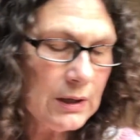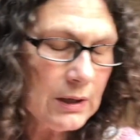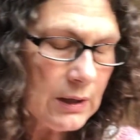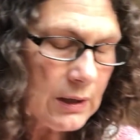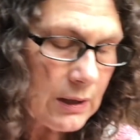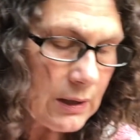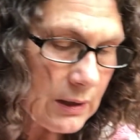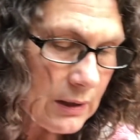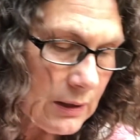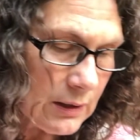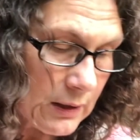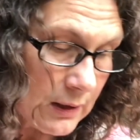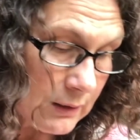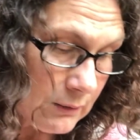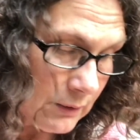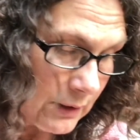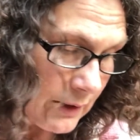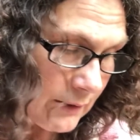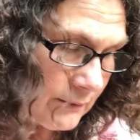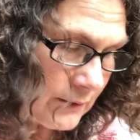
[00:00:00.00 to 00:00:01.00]
I don't
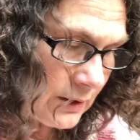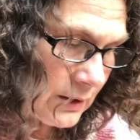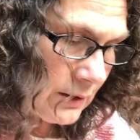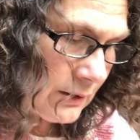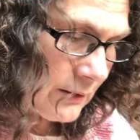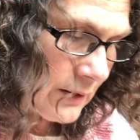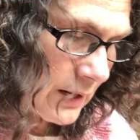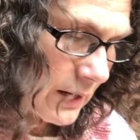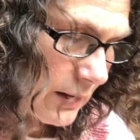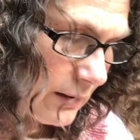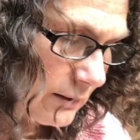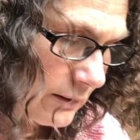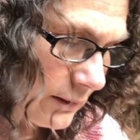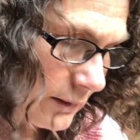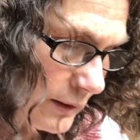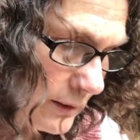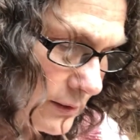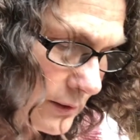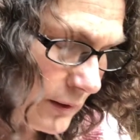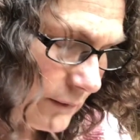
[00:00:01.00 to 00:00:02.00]
have any of that, at
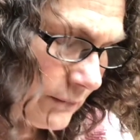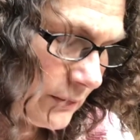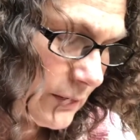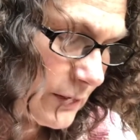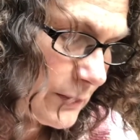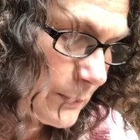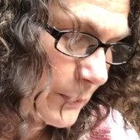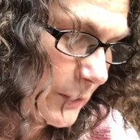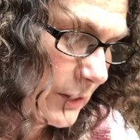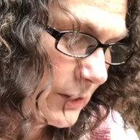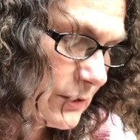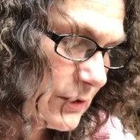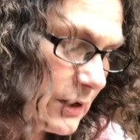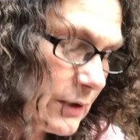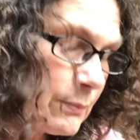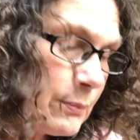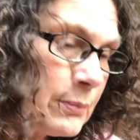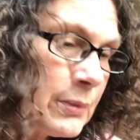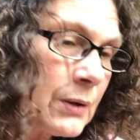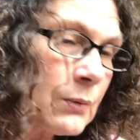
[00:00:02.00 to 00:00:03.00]
least not for this
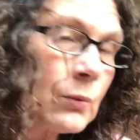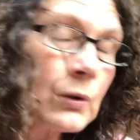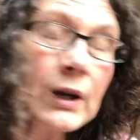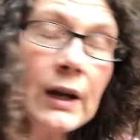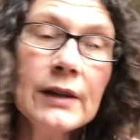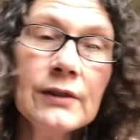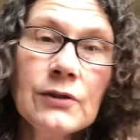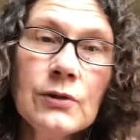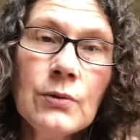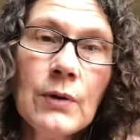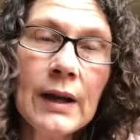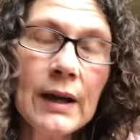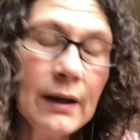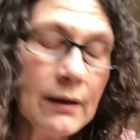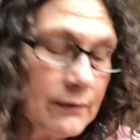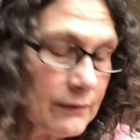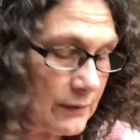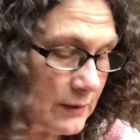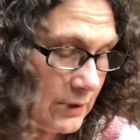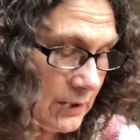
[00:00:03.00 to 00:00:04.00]
project, but what I do
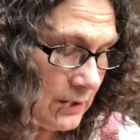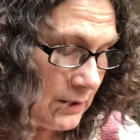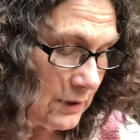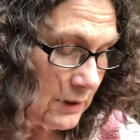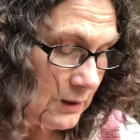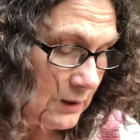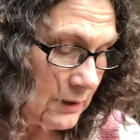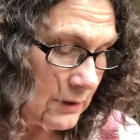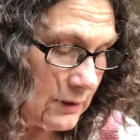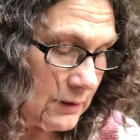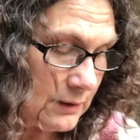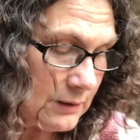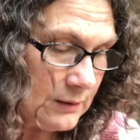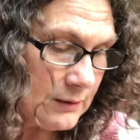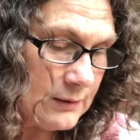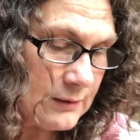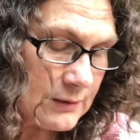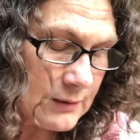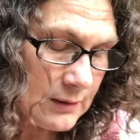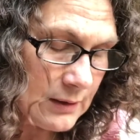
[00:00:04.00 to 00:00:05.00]
have
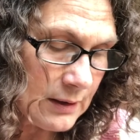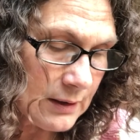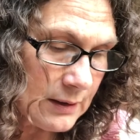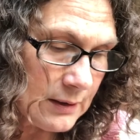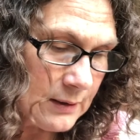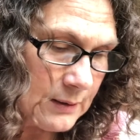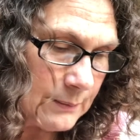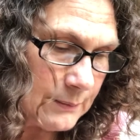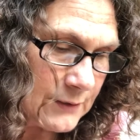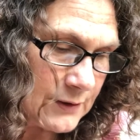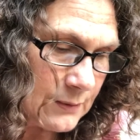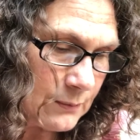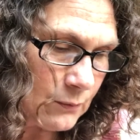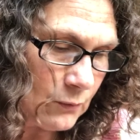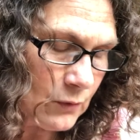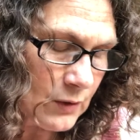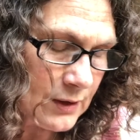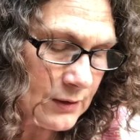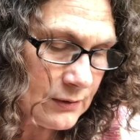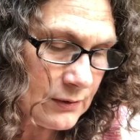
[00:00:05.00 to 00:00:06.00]
is some
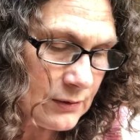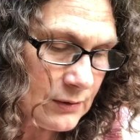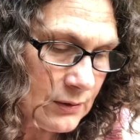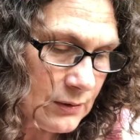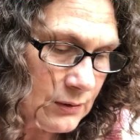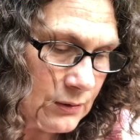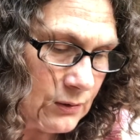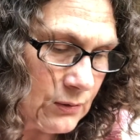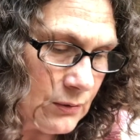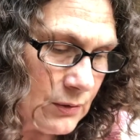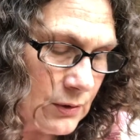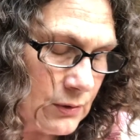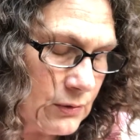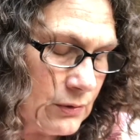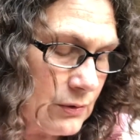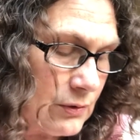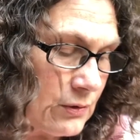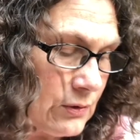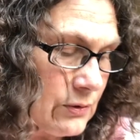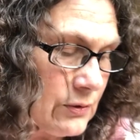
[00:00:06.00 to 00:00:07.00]
West
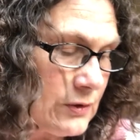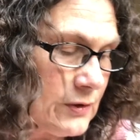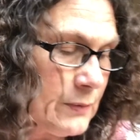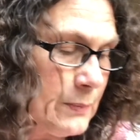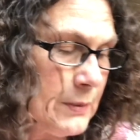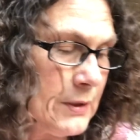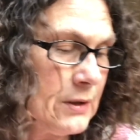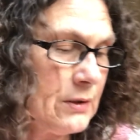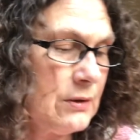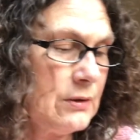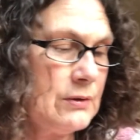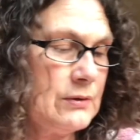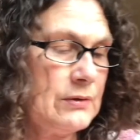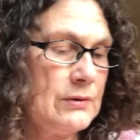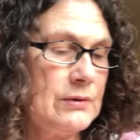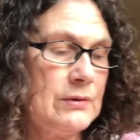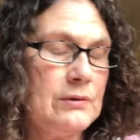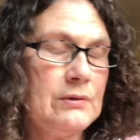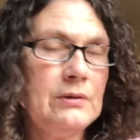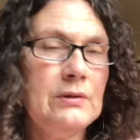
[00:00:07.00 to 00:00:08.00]
Yorkshire Spinners
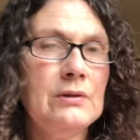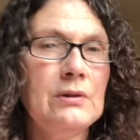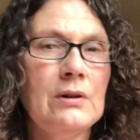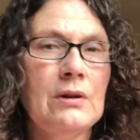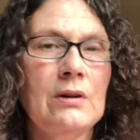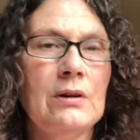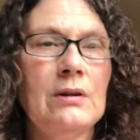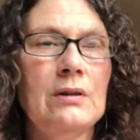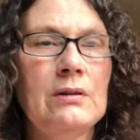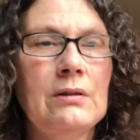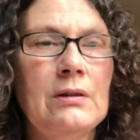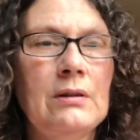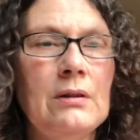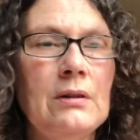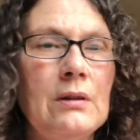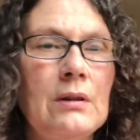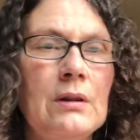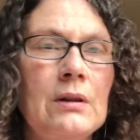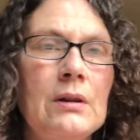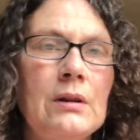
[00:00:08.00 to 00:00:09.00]
yarn
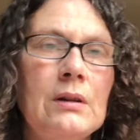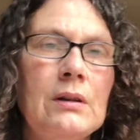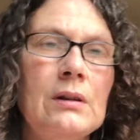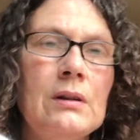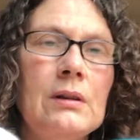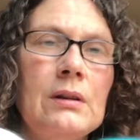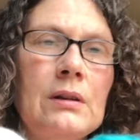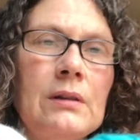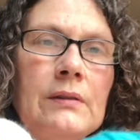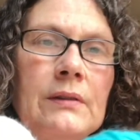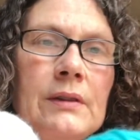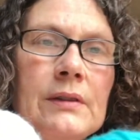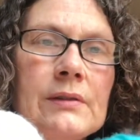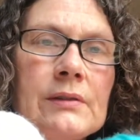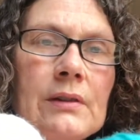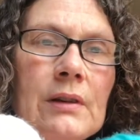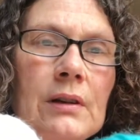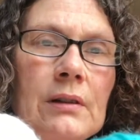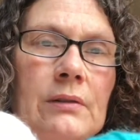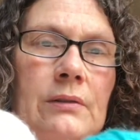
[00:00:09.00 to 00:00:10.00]
in these
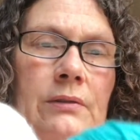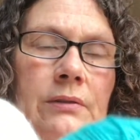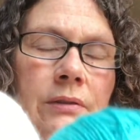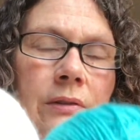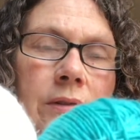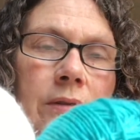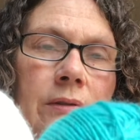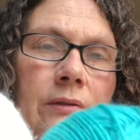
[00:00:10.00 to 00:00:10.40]
colors.